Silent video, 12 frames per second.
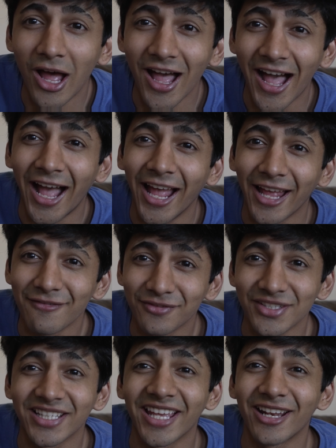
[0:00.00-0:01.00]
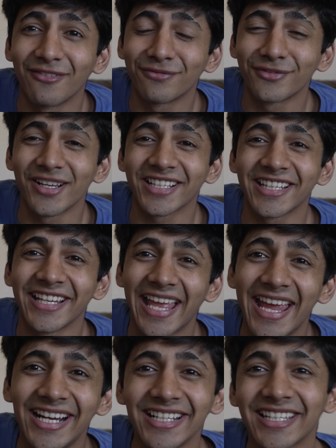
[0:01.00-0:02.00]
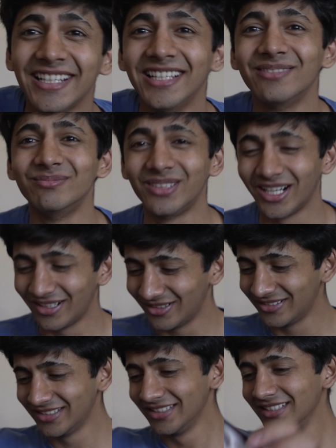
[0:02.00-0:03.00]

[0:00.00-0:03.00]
I have to get a fucking haircut, bro.